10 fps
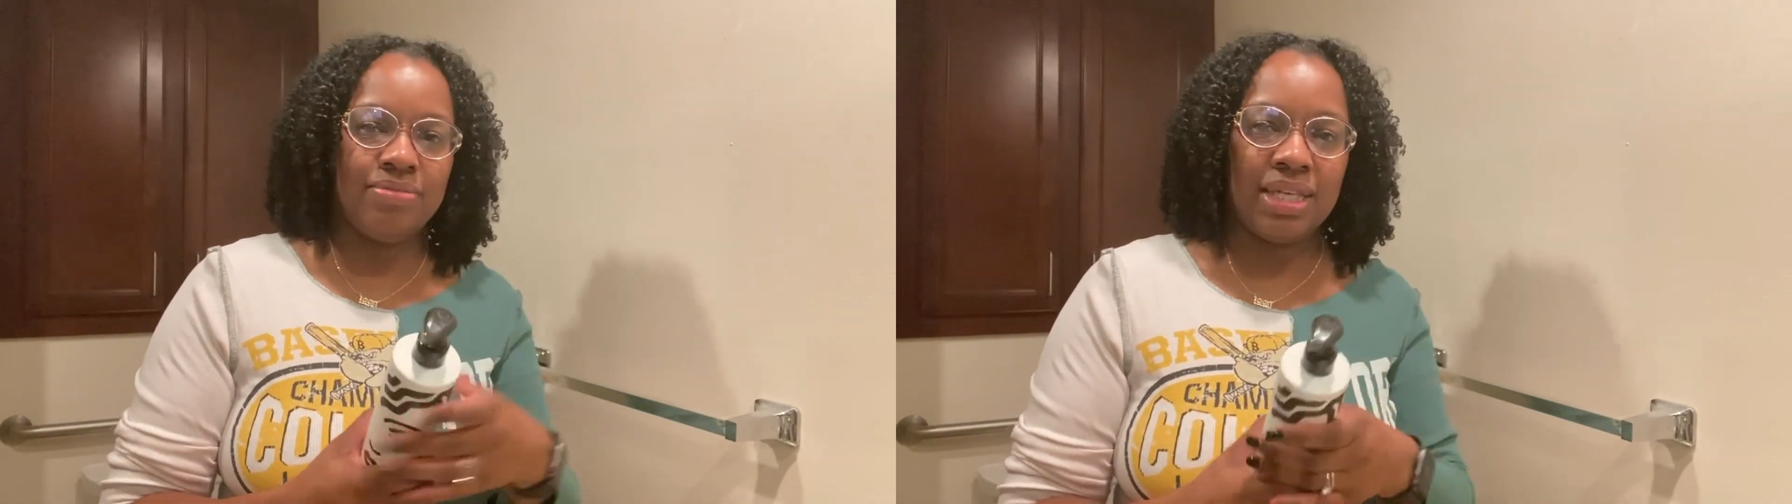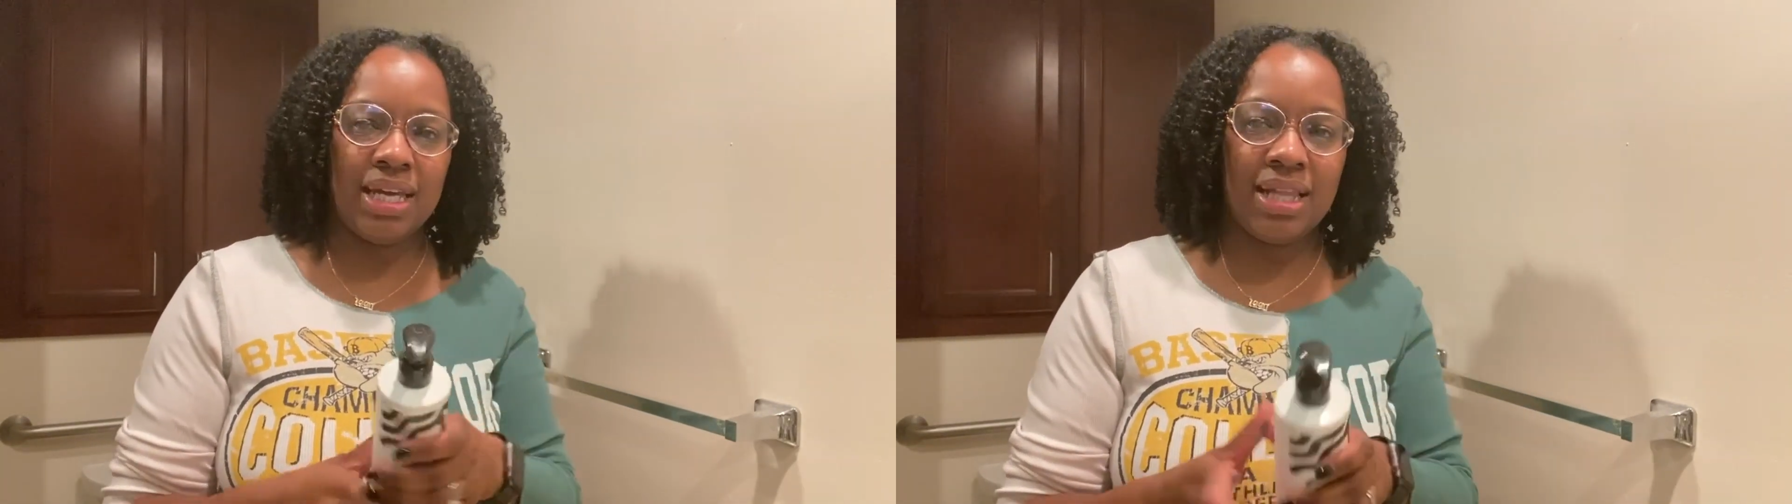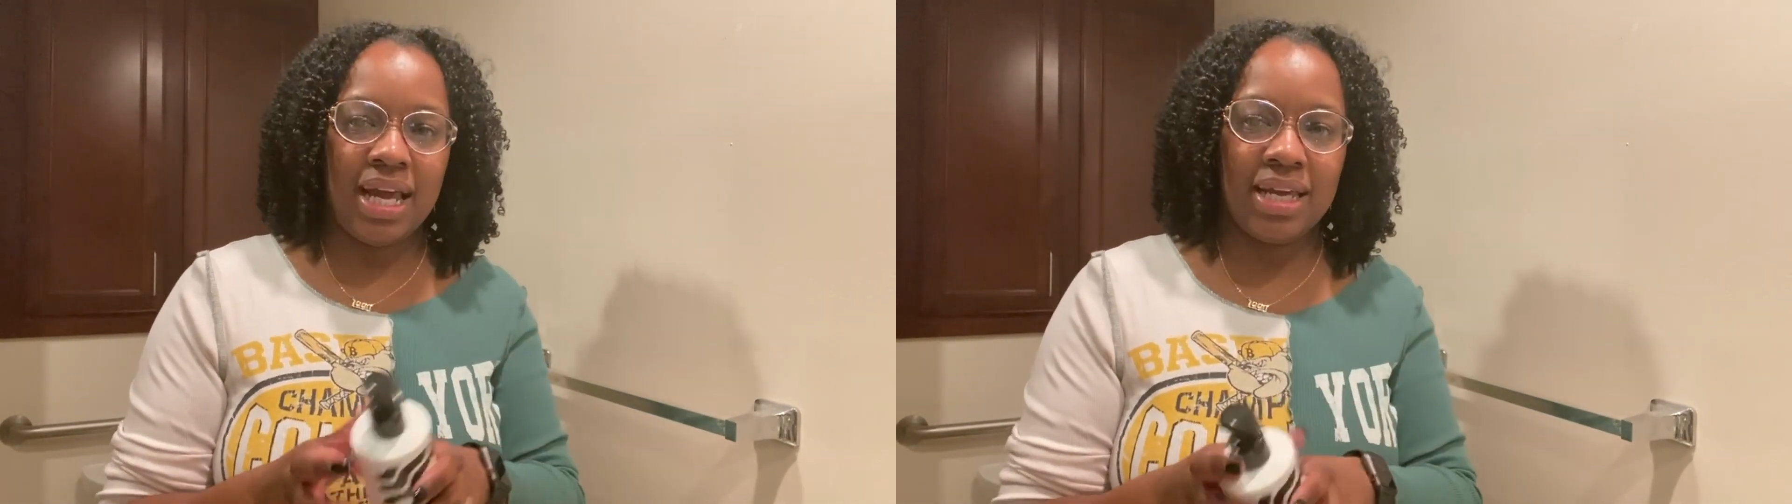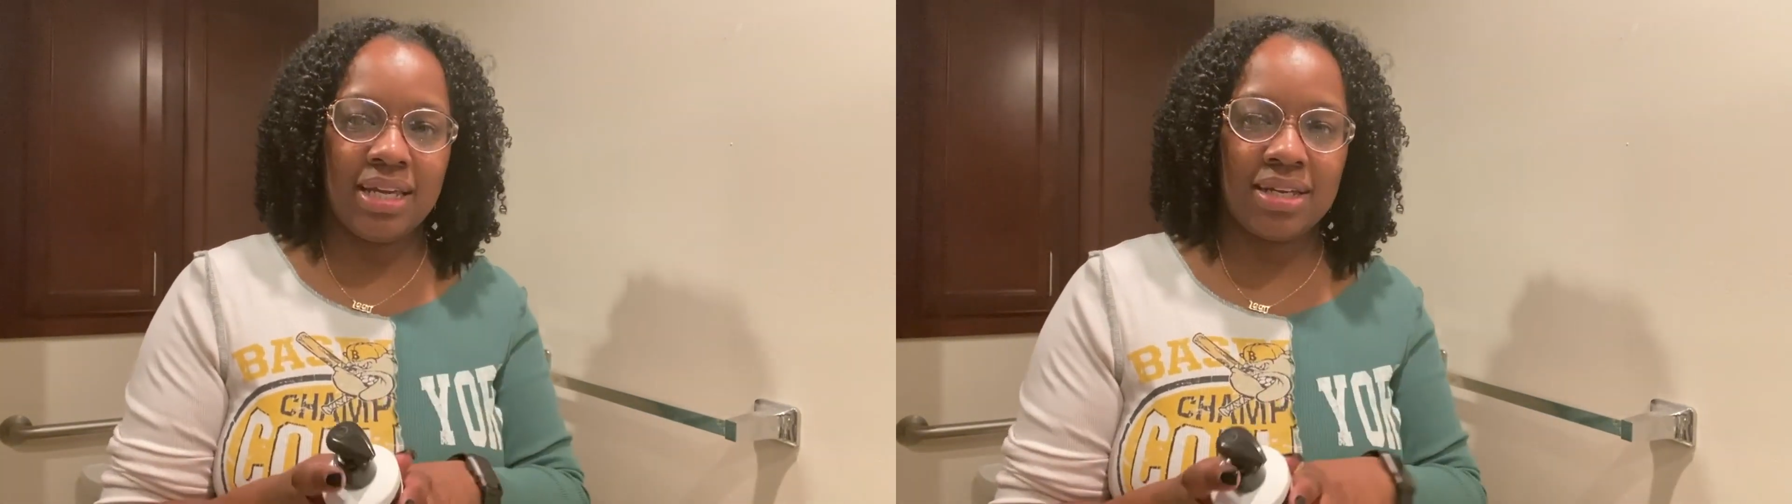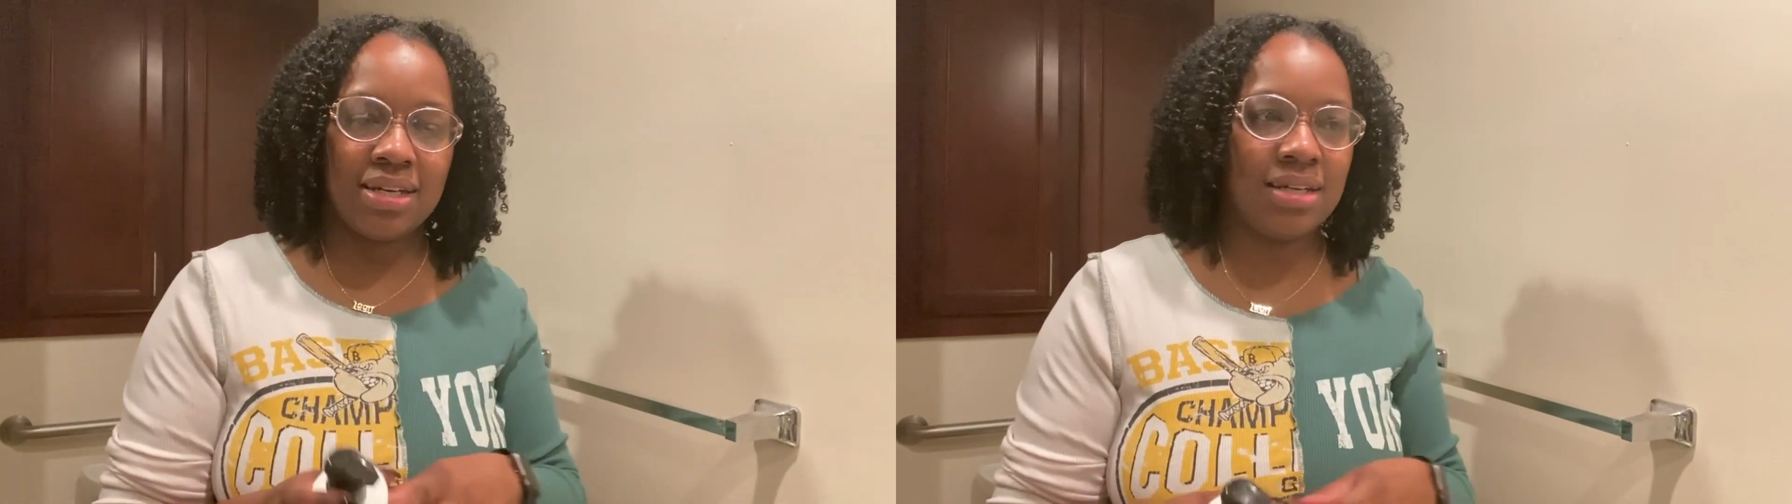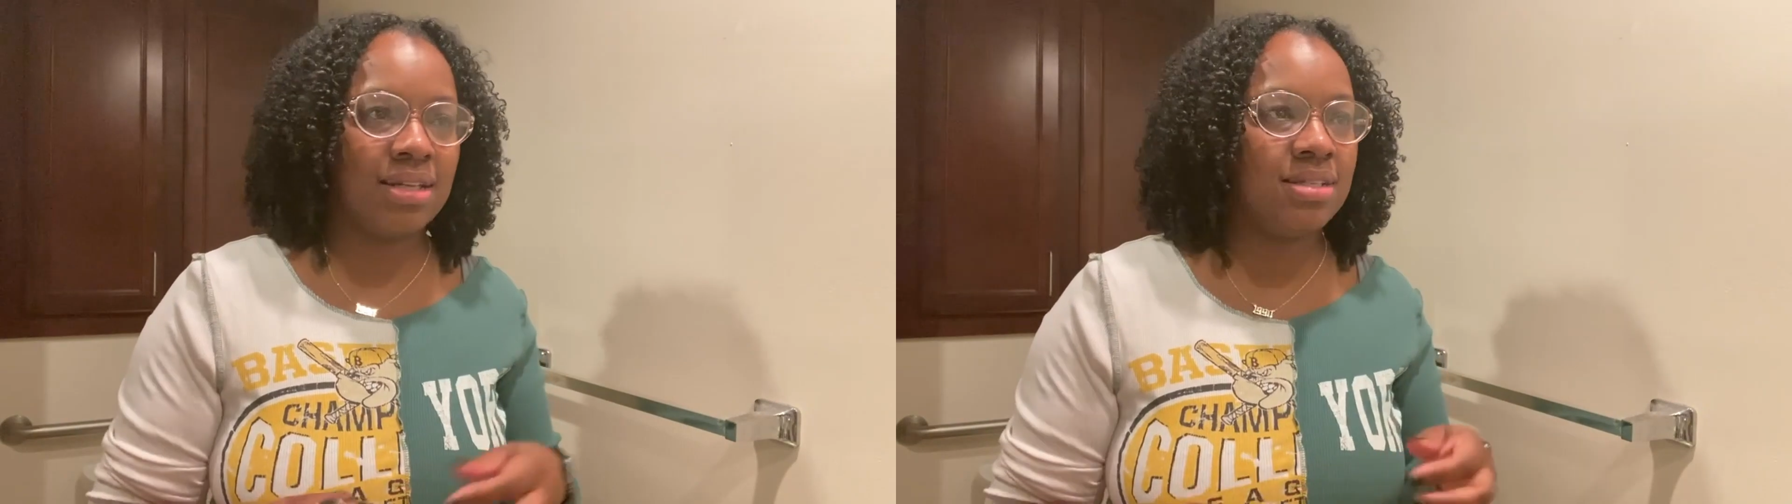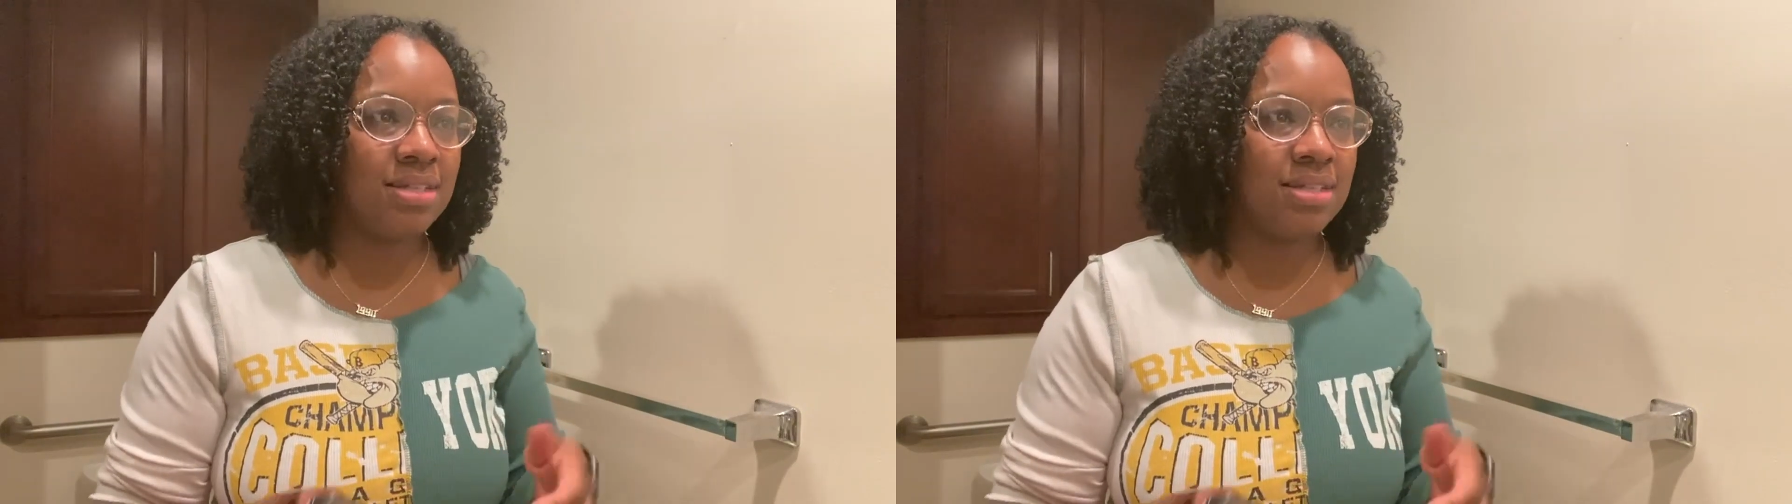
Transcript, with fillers: it like, let's,